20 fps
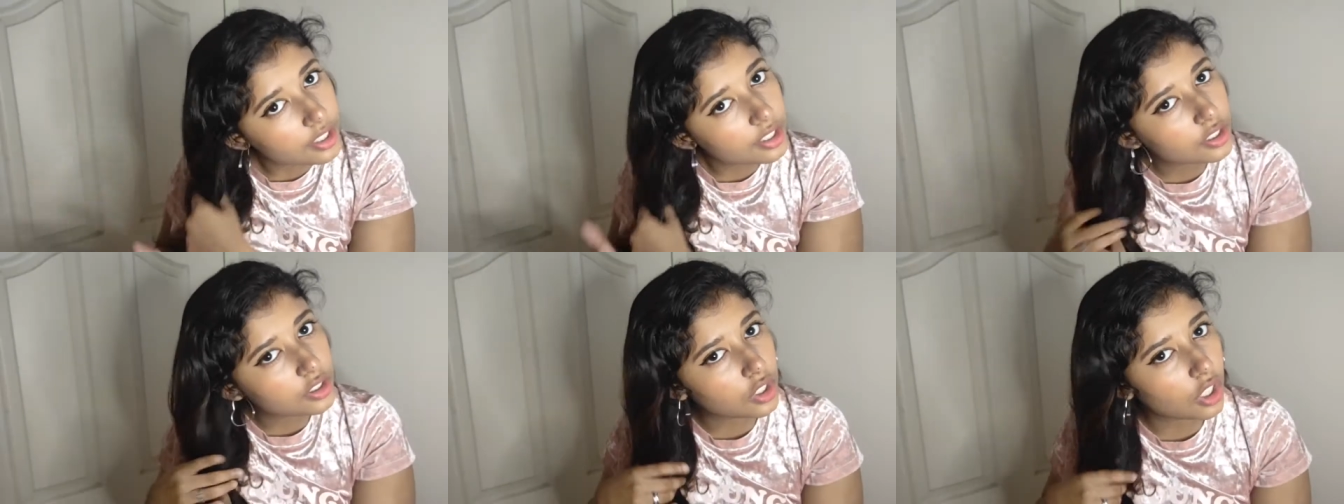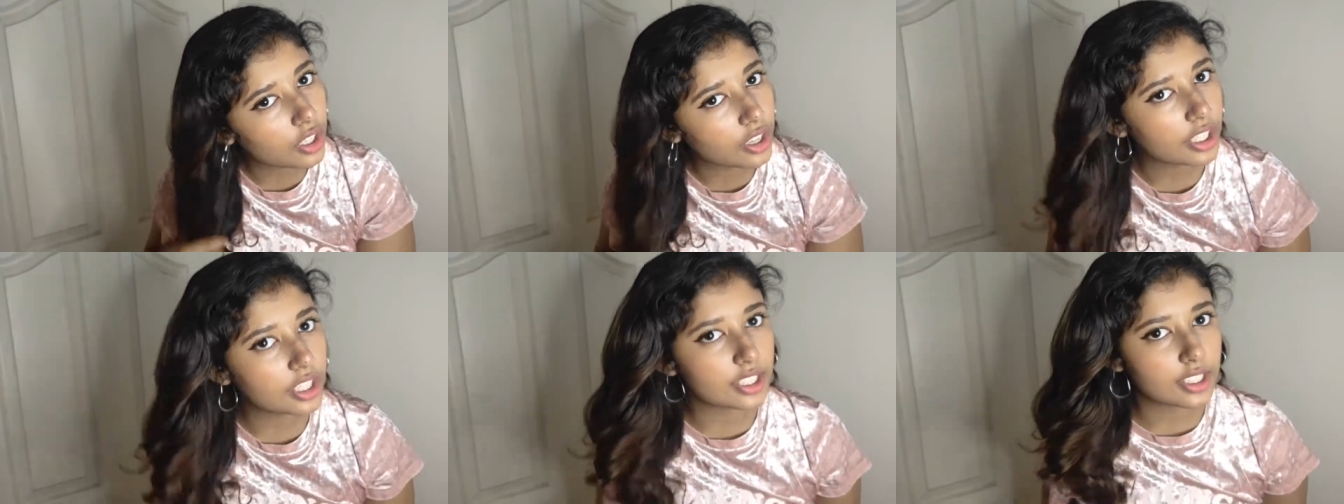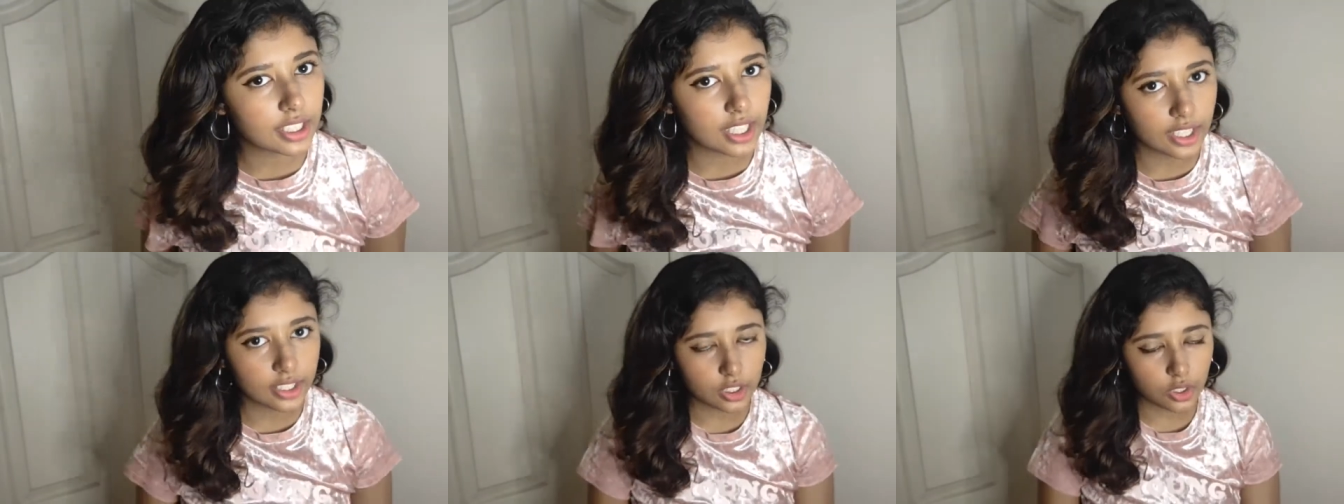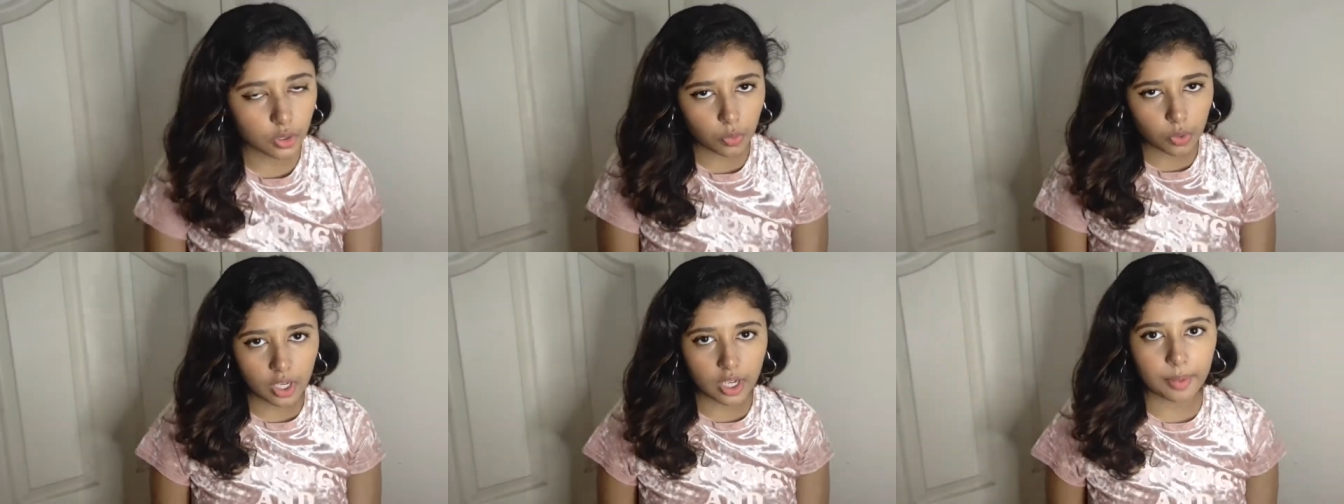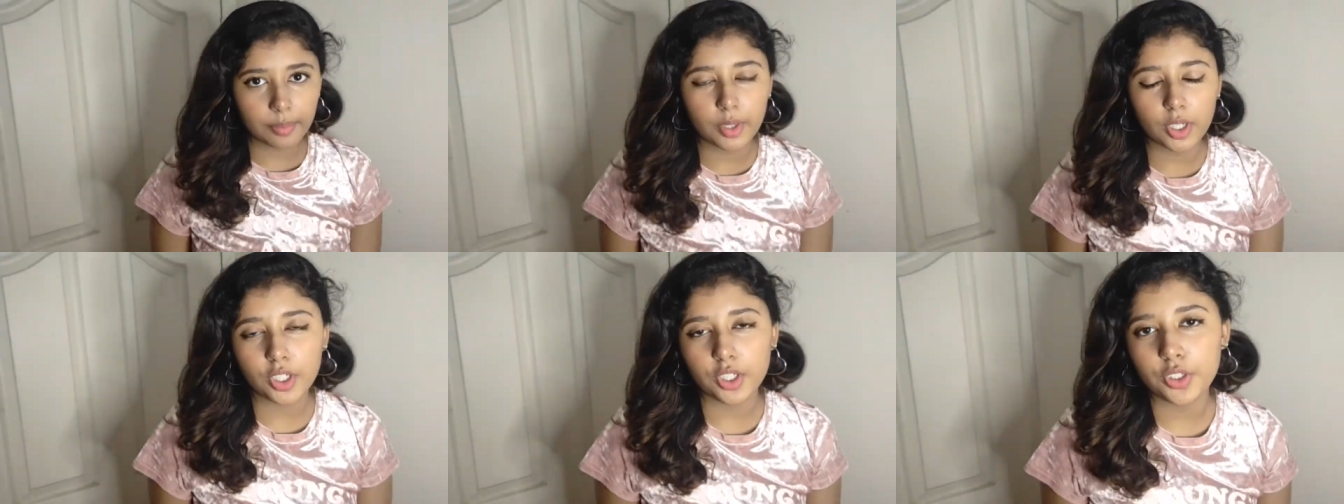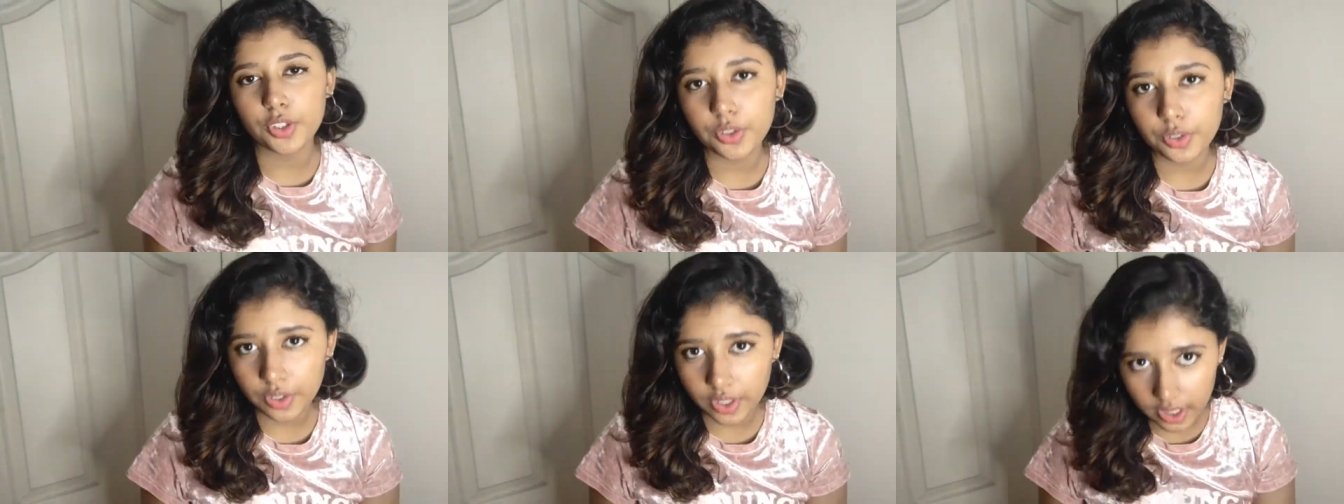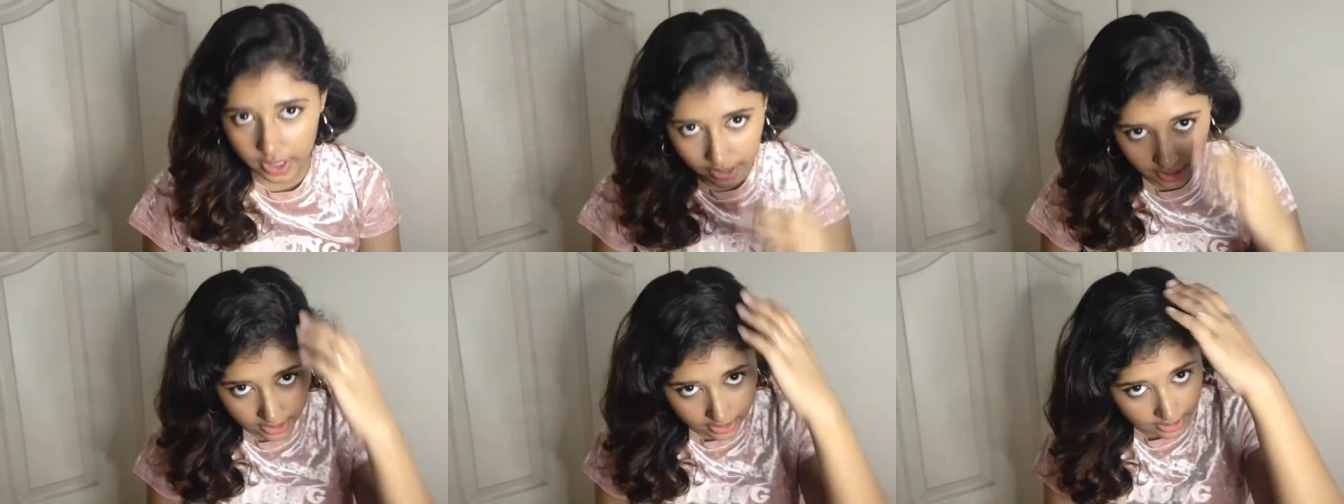is on this side. So what I'm gonna do
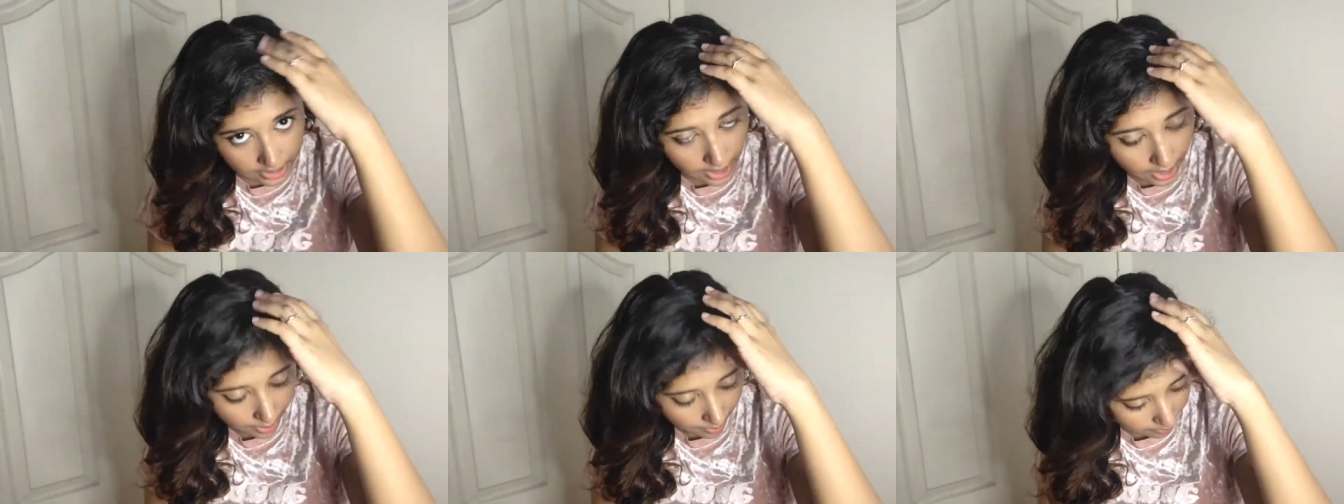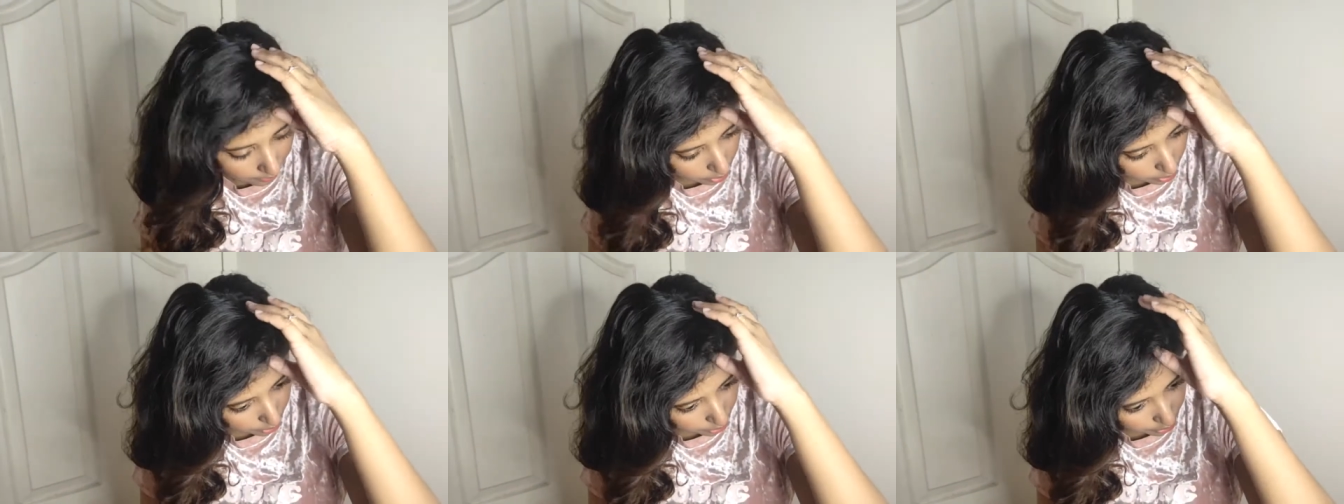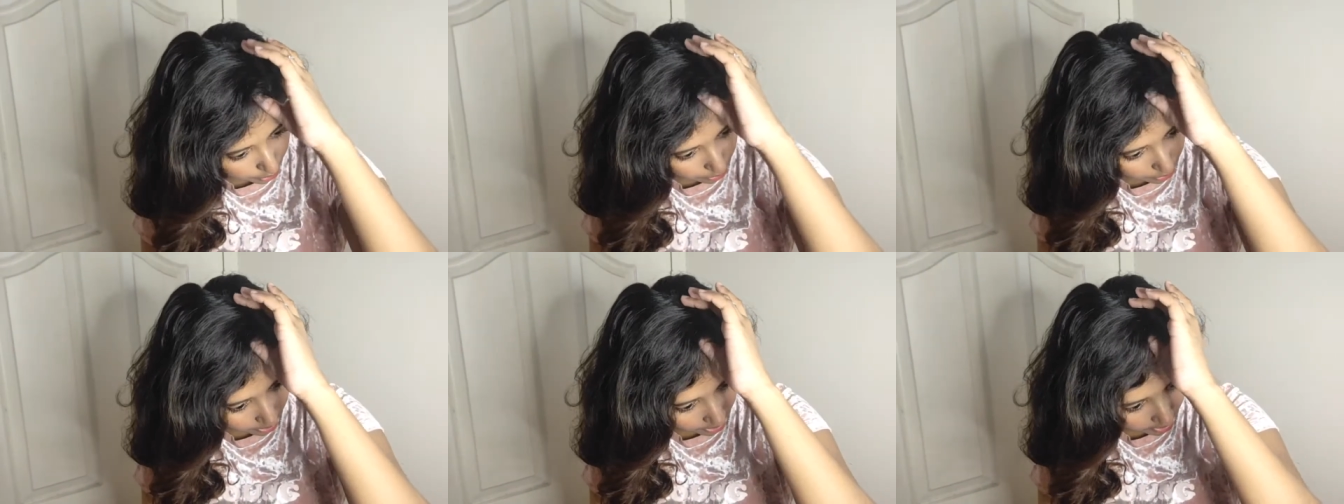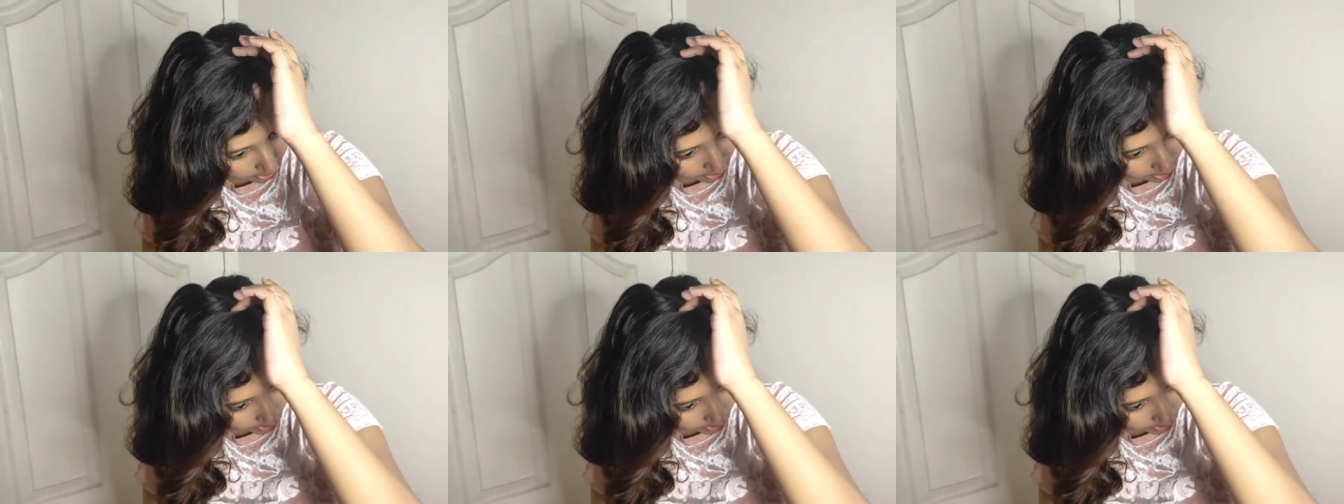is I'm going to